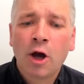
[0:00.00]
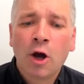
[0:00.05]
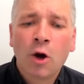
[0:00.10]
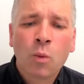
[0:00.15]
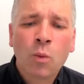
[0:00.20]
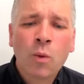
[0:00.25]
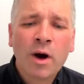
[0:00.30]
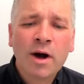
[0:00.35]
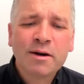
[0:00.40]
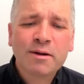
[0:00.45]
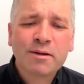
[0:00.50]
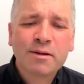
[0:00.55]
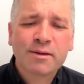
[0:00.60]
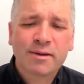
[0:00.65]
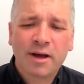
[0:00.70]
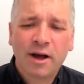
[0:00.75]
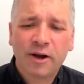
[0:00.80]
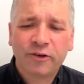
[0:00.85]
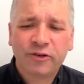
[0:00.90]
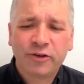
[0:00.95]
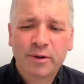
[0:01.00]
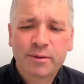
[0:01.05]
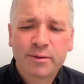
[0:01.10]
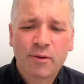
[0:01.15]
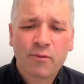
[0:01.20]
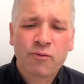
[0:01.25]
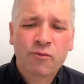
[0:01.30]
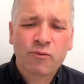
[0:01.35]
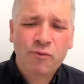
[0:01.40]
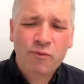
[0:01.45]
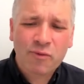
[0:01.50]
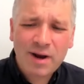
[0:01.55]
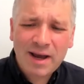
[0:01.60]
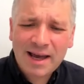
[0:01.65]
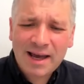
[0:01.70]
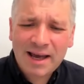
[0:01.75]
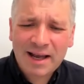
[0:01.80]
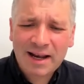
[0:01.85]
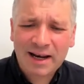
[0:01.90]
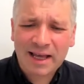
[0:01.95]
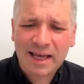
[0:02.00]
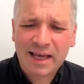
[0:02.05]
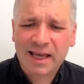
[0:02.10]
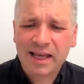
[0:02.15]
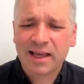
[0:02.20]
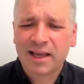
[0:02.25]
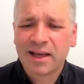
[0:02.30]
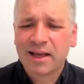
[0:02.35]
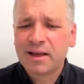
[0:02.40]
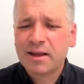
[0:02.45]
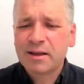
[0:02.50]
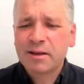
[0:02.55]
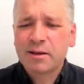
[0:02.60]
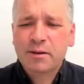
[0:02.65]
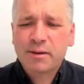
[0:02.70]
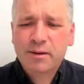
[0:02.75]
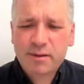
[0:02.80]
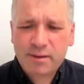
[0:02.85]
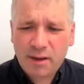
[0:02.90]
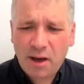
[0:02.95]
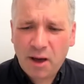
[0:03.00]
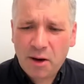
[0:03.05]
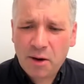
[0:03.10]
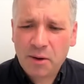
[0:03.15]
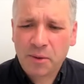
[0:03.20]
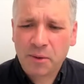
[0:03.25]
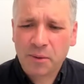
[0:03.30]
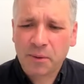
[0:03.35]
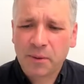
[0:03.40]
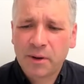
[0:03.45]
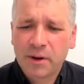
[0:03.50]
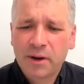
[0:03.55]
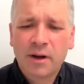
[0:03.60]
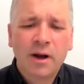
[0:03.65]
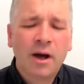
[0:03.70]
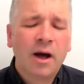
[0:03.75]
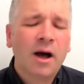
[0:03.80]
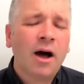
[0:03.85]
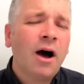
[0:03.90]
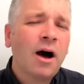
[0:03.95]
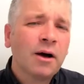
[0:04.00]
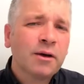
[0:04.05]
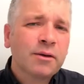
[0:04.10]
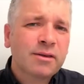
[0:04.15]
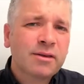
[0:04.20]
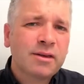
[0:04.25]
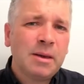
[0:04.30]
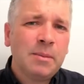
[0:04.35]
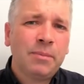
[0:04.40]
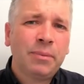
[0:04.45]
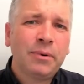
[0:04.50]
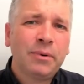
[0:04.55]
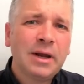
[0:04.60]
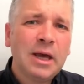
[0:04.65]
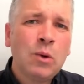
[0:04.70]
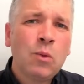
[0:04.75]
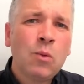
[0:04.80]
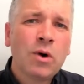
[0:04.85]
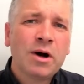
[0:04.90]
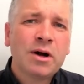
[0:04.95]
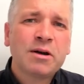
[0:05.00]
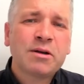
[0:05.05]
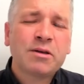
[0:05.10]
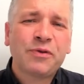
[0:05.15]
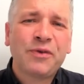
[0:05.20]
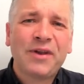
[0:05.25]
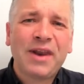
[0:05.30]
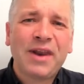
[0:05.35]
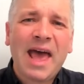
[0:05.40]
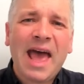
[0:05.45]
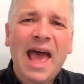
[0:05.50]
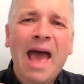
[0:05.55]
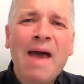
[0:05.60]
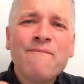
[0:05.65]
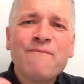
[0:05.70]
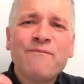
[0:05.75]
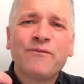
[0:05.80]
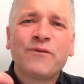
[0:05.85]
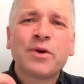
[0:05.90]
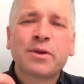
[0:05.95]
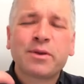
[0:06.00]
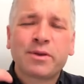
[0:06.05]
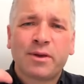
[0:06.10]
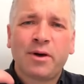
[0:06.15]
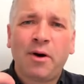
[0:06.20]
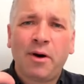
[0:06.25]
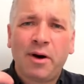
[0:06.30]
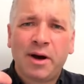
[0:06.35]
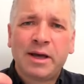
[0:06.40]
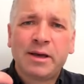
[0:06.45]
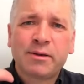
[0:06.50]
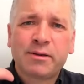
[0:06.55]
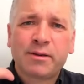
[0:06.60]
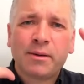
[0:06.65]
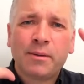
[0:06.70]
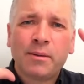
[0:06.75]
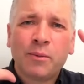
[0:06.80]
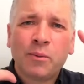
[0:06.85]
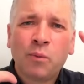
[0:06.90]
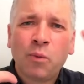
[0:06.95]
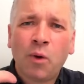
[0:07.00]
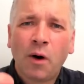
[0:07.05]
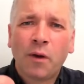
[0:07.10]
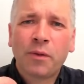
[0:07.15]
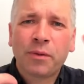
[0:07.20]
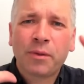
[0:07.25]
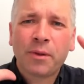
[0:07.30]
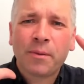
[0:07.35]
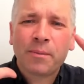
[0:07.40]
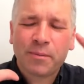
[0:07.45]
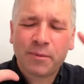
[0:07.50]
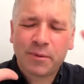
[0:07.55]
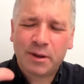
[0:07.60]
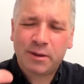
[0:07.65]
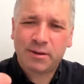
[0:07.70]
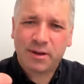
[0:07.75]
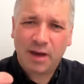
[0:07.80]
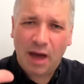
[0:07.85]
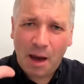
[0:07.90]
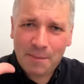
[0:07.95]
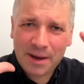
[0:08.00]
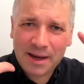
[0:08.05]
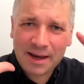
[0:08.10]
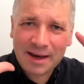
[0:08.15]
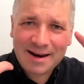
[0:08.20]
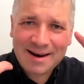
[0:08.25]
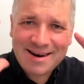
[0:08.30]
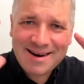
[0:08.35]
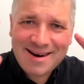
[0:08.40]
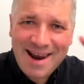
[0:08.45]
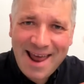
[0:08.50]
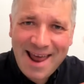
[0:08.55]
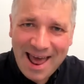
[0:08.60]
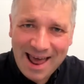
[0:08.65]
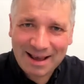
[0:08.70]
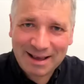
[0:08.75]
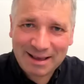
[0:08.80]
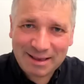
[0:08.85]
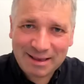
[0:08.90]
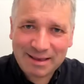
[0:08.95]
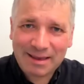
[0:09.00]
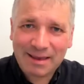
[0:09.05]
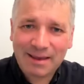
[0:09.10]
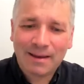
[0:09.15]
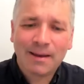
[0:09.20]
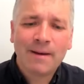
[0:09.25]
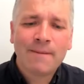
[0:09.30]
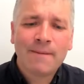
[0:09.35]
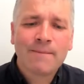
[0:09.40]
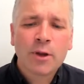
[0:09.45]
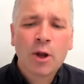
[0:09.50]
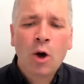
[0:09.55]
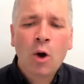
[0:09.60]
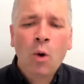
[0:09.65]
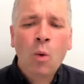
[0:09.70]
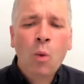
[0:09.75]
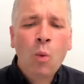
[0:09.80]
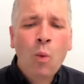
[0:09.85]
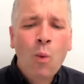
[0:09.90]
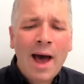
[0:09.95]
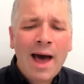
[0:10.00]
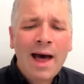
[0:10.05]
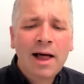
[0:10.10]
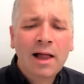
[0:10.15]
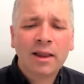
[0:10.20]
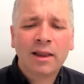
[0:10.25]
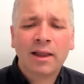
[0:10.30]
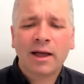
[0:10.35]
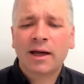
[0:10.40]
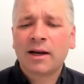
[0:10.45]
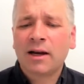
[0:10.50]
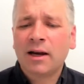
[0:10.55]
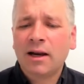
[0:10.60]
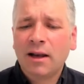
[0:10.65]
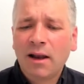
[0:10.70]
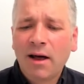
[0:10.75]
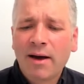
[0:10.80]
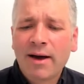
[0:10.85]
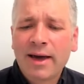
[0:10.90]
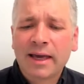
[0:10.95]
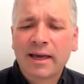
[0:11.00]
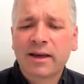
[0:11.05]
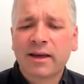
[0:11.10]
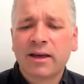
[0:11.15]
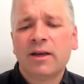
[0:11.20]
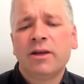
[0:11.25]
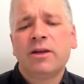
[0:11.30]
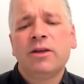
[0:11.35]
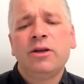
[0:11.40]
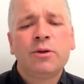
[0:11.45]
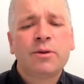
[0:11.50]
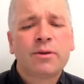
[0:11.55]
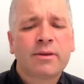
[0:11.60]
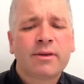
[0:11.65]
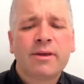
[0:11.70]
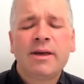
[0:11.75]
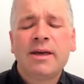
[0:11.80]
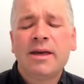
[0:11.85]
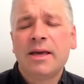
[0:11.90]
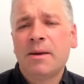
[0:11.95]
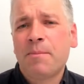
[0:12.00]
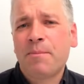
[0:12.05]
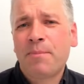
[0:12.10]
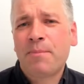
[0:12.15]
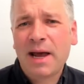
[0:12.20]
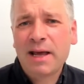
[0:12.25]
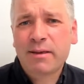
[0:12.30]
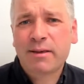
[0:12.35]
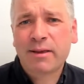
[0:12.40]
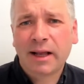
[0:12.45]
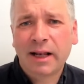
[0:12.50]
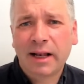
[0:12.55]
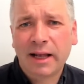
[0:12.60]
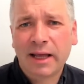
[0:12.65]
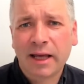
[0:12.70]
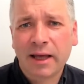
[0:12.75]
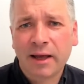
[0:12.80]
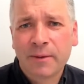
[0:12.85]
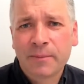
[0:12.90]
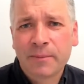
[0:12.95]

Words such as really, so, are simply words that emphasize what is coming next. Well and like, you see, basically,